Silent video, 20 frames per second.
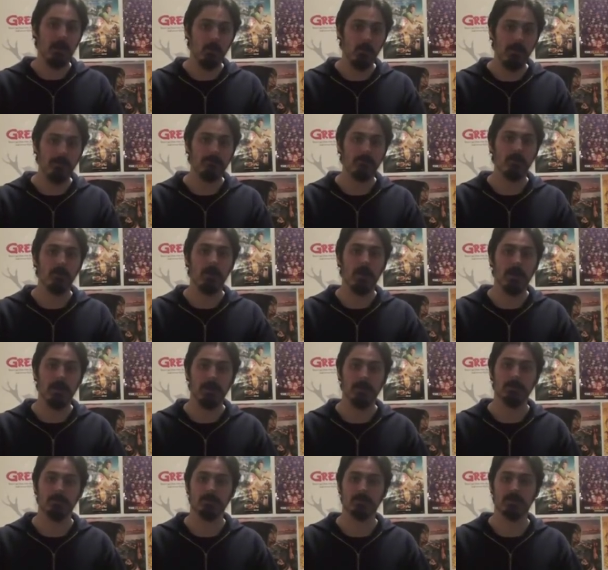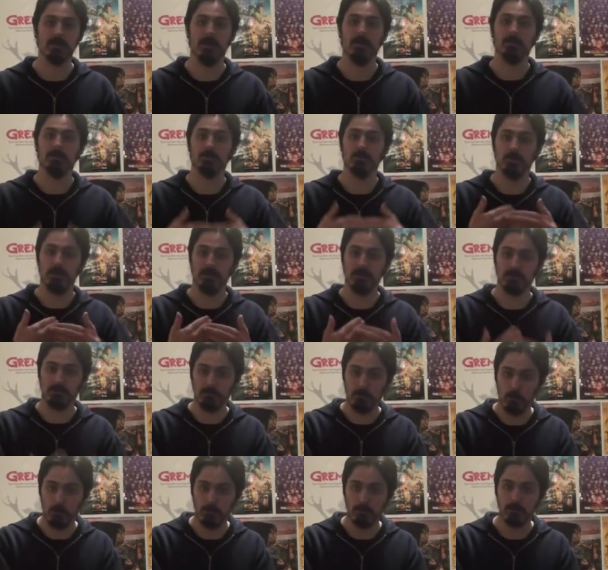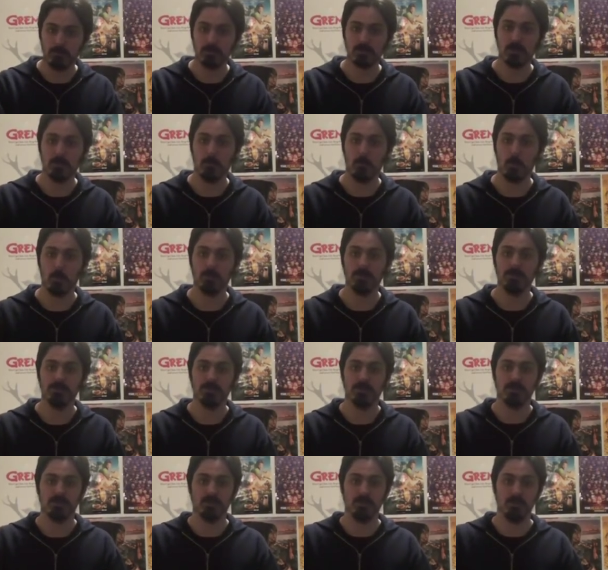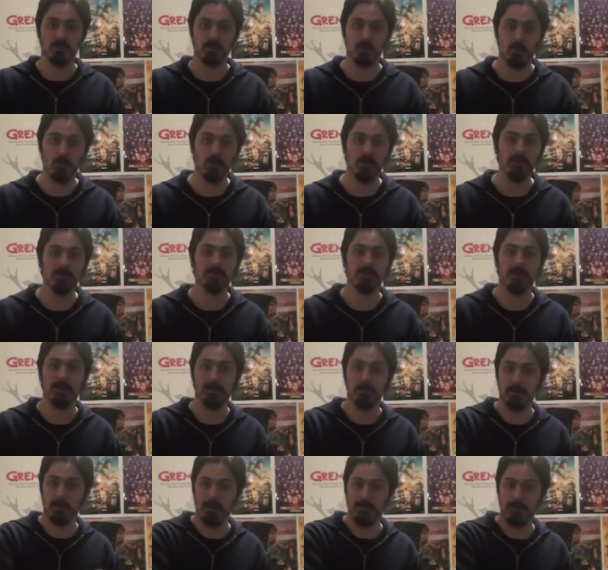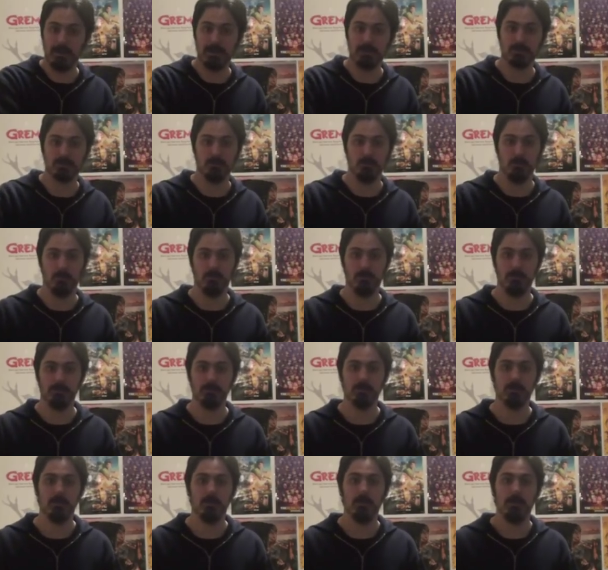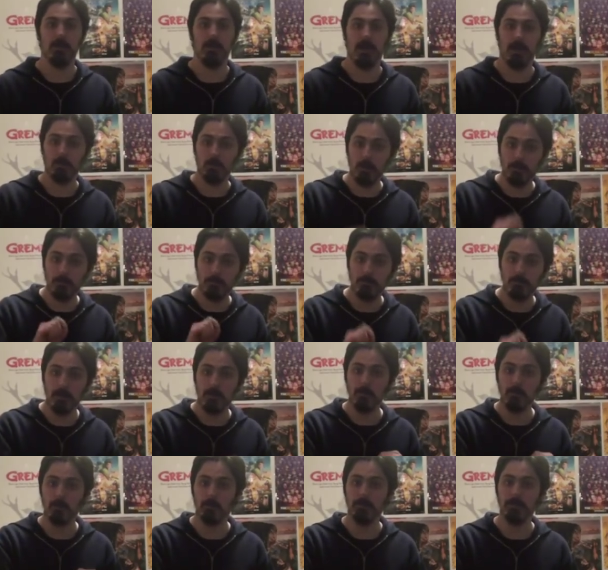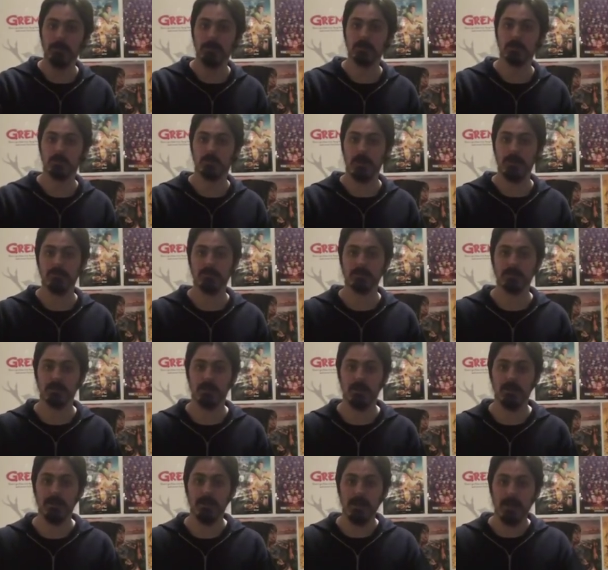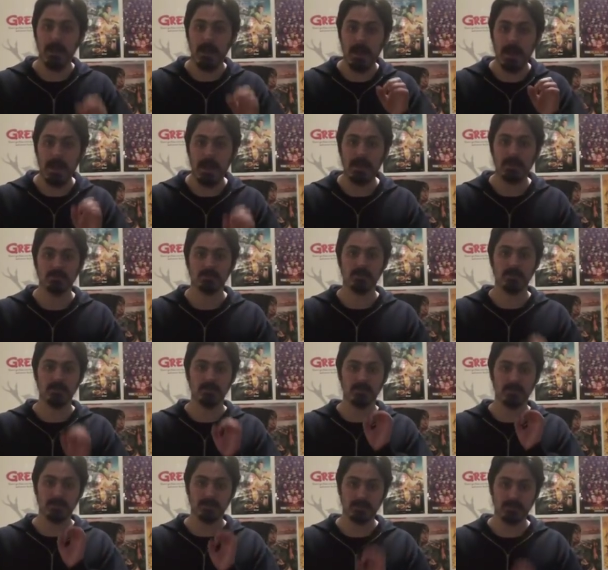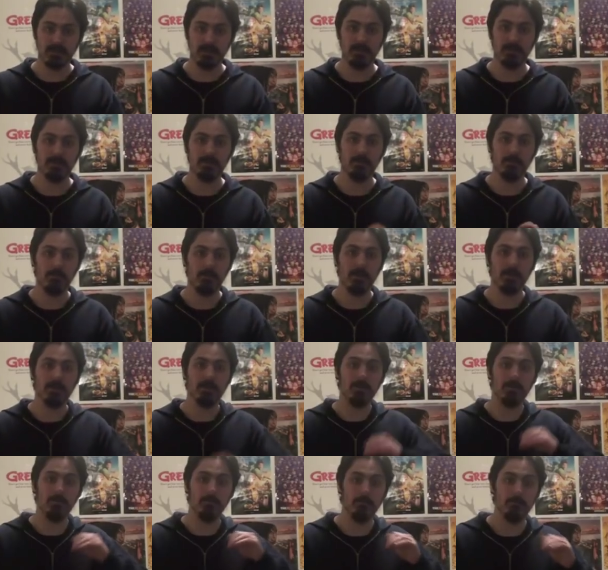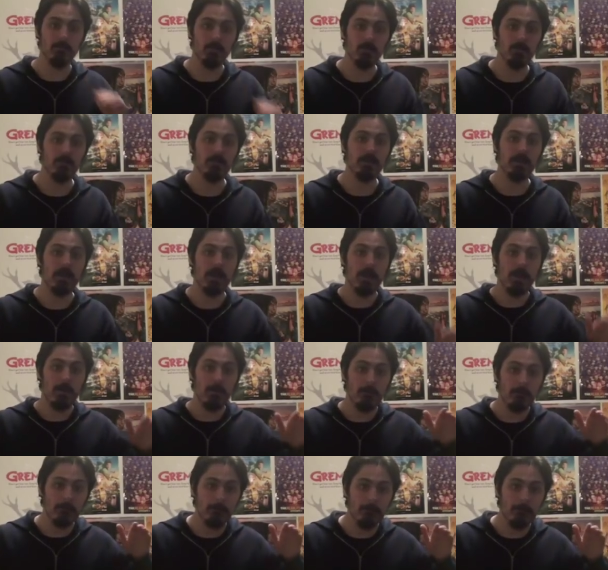However, I understand the Transformers are more than just the toys and the live-action movies. And with Bumblebee, Travis Knight actually succeeded in making a movie